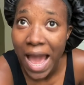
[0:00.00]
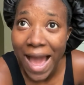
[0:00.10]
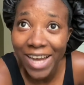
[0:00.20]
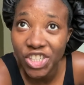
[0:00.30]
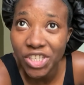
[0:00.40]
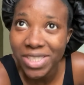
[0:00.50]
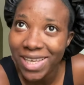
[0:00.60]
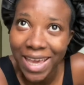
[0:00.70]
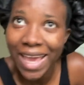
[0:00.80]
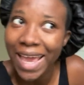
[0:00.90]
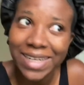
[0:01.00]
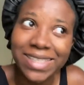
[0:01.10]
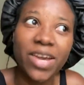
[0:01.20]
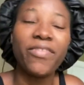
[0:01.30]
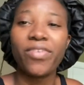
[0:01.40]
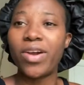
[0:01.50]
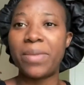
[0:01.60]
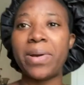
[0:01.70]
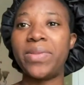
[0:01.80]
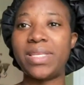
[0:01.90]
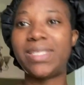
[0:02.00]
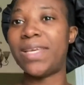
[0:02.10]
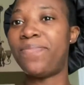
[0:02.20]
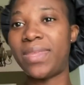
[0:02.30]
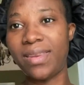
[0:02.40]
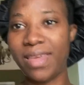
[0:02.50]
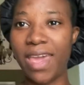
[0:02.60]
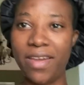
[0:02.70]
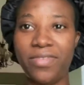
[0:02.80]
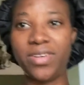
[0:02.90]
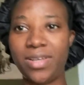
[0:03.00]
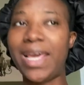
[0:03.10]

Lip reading: I just can't vlog about the same thing every day.